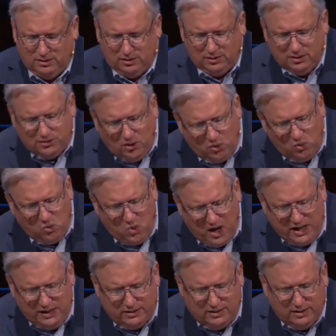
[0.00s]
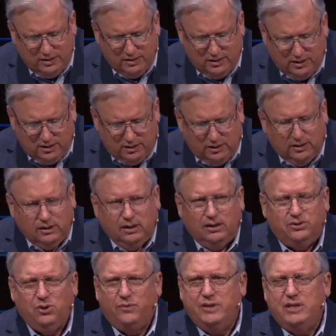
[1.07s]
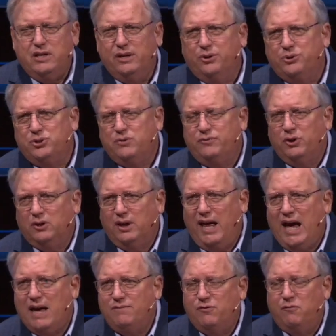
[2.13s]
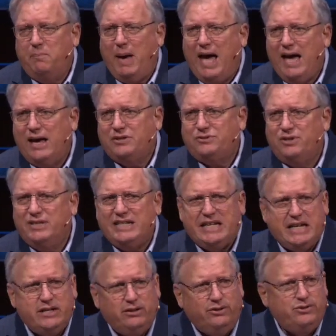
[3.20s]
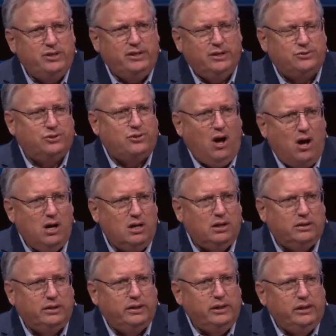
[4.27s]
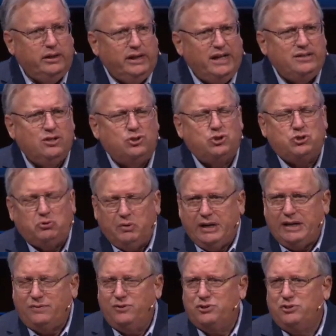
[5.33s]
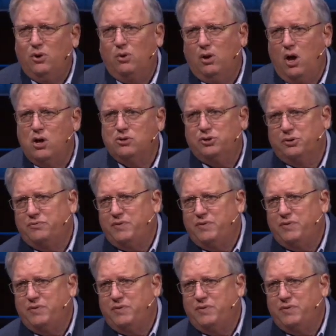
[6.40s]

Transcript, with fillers: You don't wait until the years of your life have passed and the energy is gone and the strength is no longer